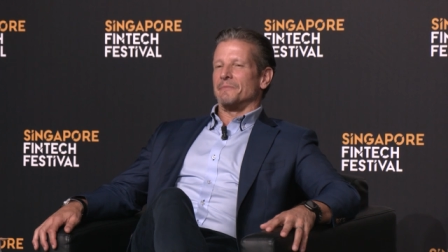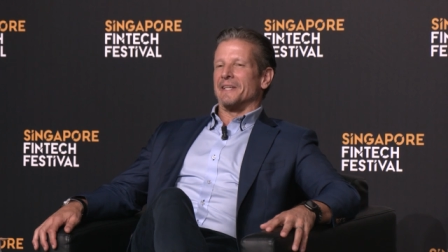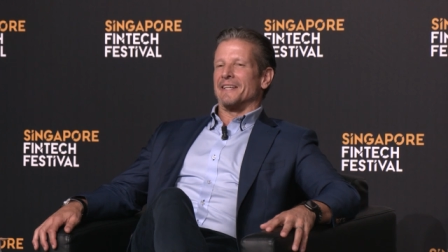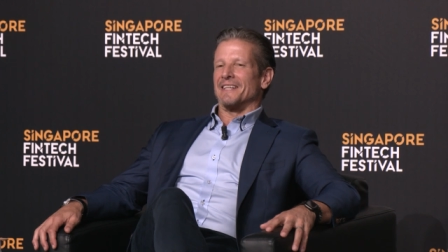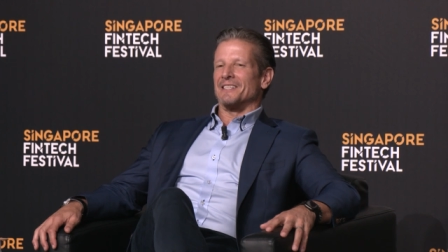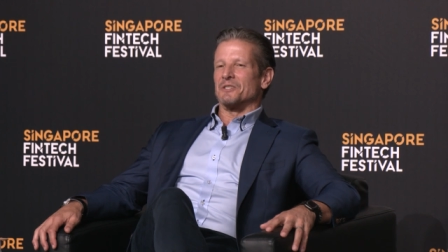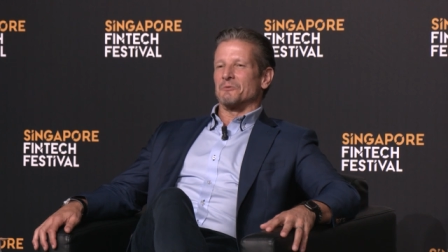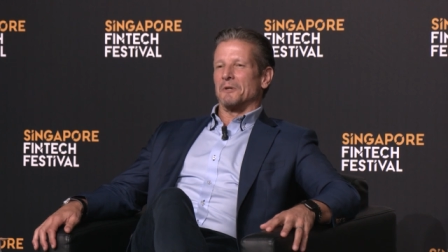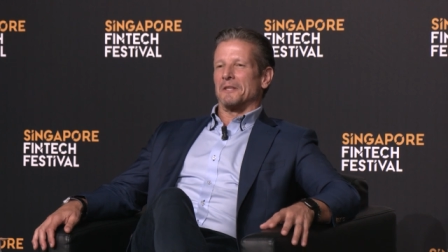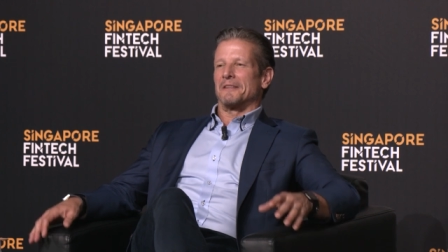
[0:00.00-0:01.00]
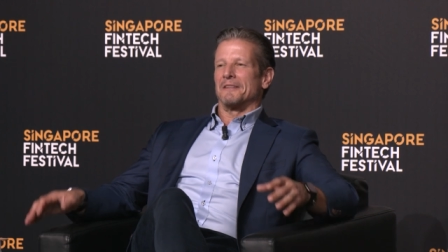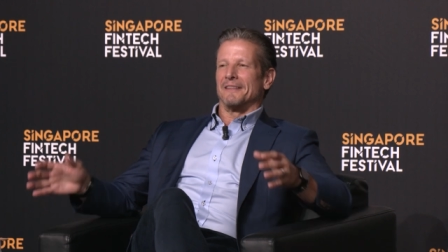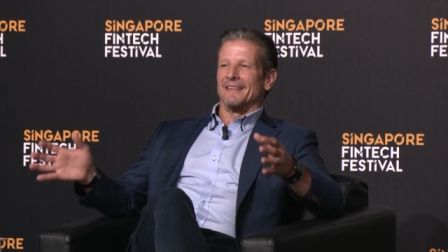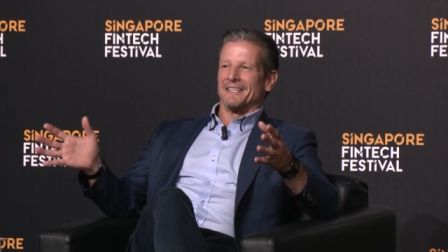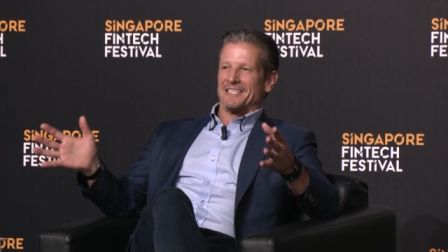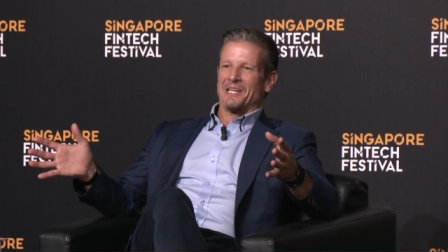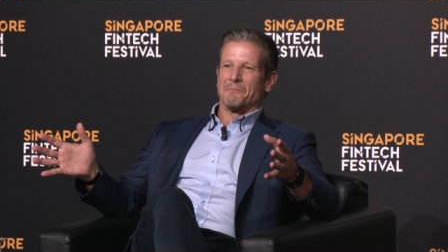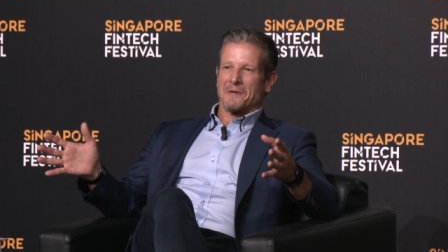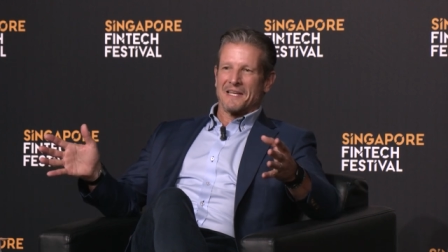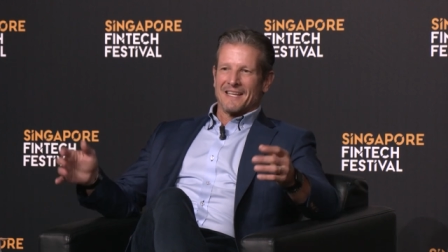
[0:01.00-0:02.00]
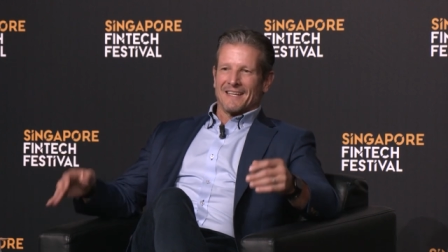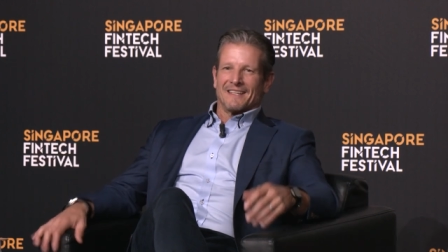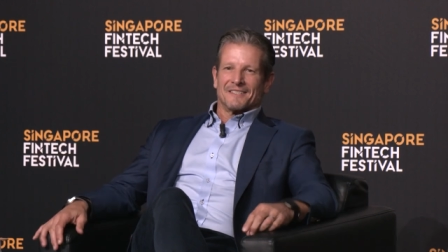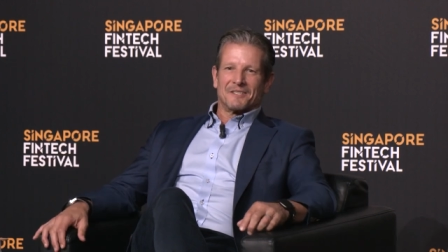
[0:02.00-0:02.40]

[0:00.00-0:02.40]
begins with the team. Mm-hmm.